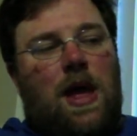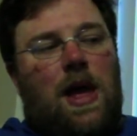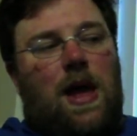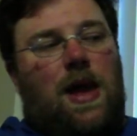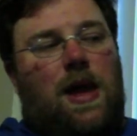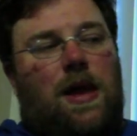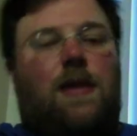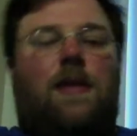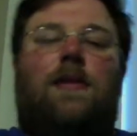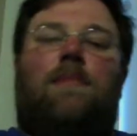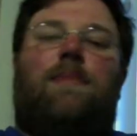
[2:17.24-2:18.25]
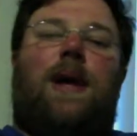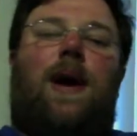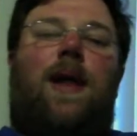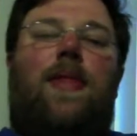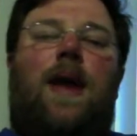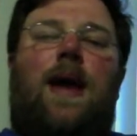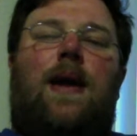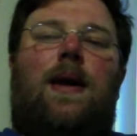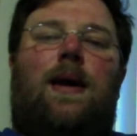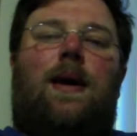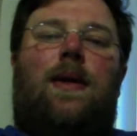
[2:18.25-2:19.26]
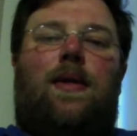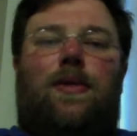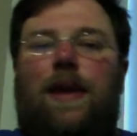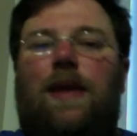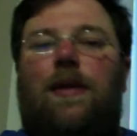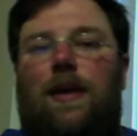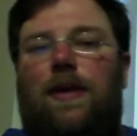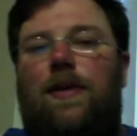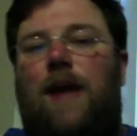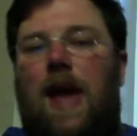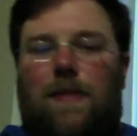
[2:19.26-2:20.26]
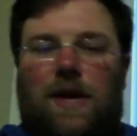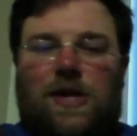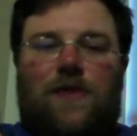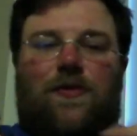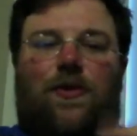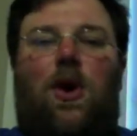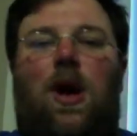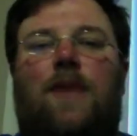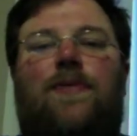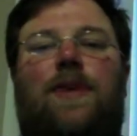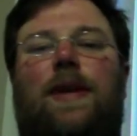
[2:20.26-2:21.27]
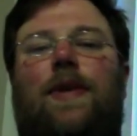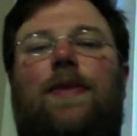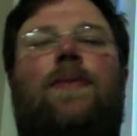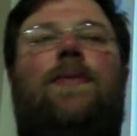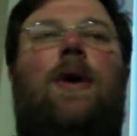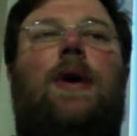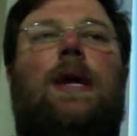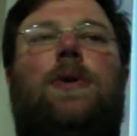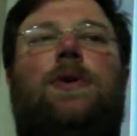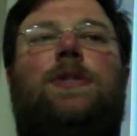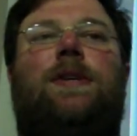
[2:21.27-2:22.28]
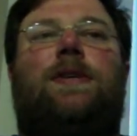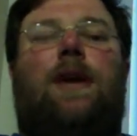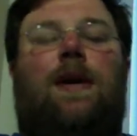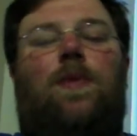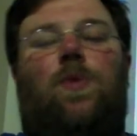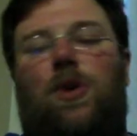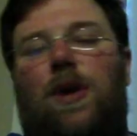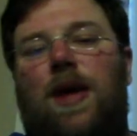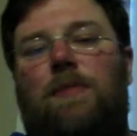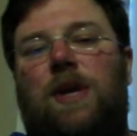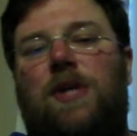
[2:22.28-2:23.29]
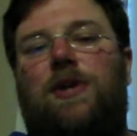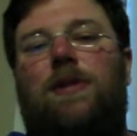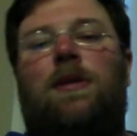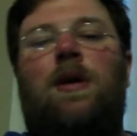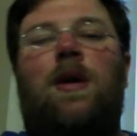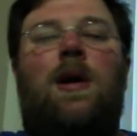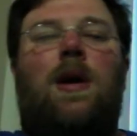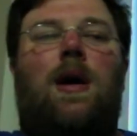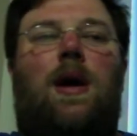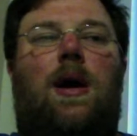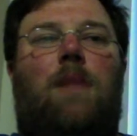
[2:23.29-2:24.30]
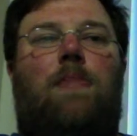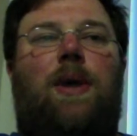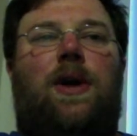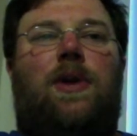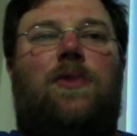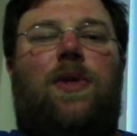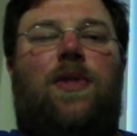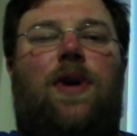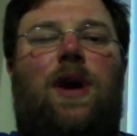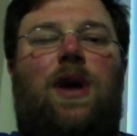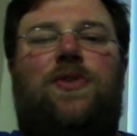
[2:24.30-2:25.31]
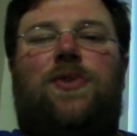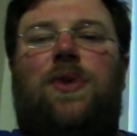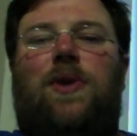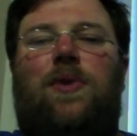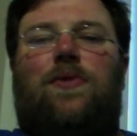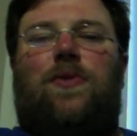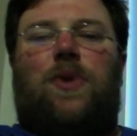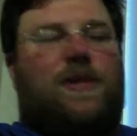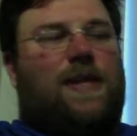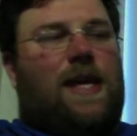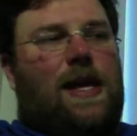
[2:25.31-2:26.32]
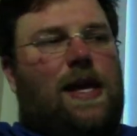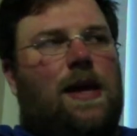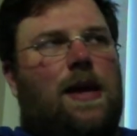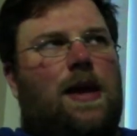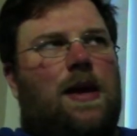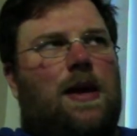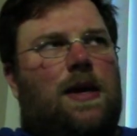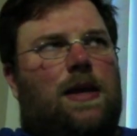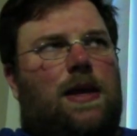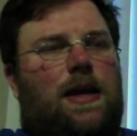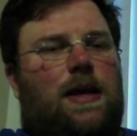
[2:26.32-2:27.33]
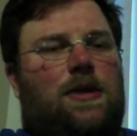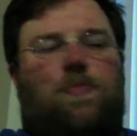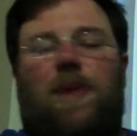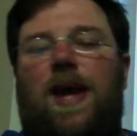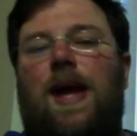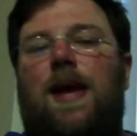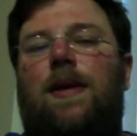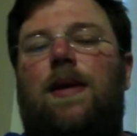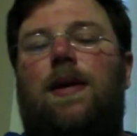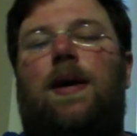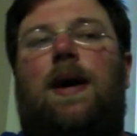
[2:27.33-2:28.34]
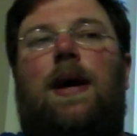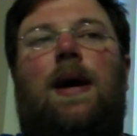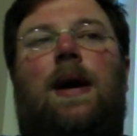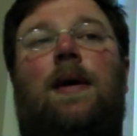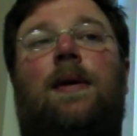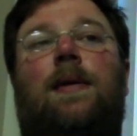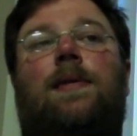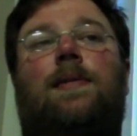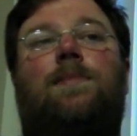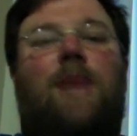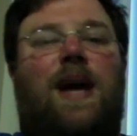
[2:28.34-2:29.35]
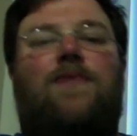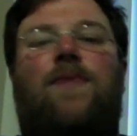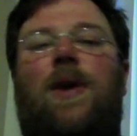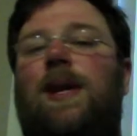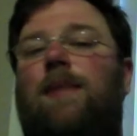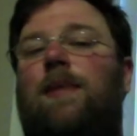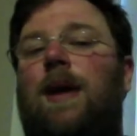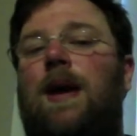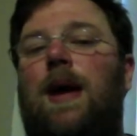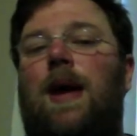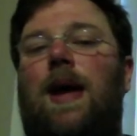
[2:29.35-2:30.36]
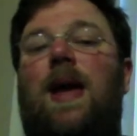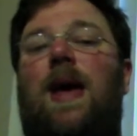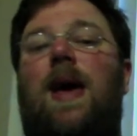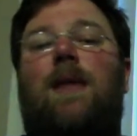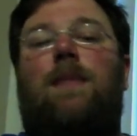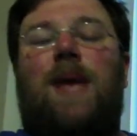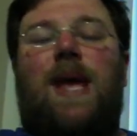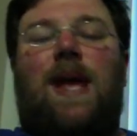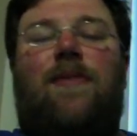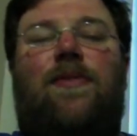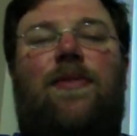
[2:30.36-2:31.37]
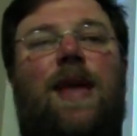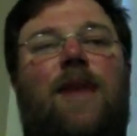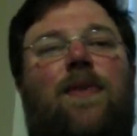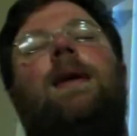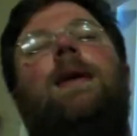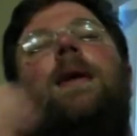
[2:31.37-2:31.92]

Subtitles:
And beyond that, the animation for all of it is very gorgeous. Warner Animation paired with Studio 4C in Japan has very anime flavor.